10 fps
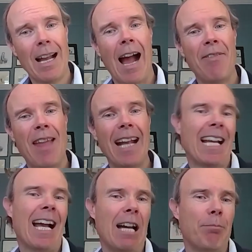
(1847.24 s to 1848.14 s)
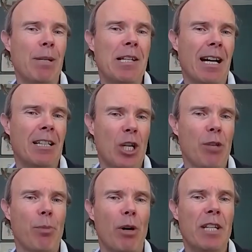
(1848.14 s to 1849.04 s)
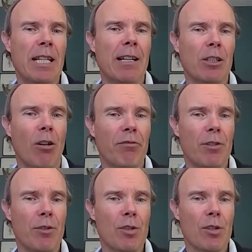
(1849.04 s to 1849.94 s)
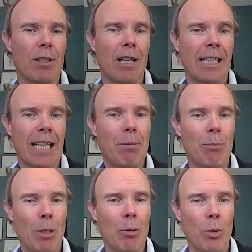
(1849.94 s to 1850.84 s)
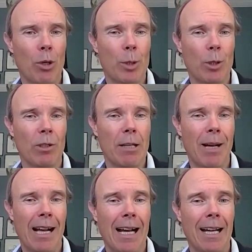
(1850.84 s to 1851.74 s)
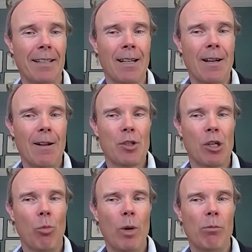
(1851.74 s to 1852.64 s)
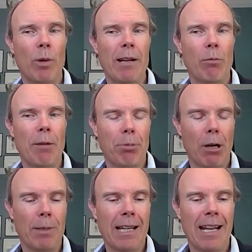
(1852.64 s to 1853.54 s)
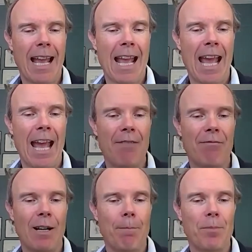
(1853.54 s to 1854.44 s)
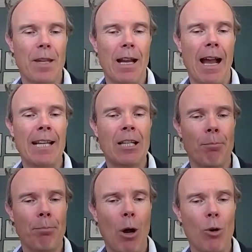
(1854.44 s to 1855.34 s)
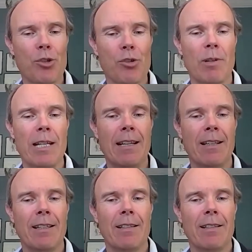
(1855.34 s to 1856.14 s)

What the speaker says: And that can't be done just by video conference and keeping people permanently apart. So we're probably going to have a compulsory,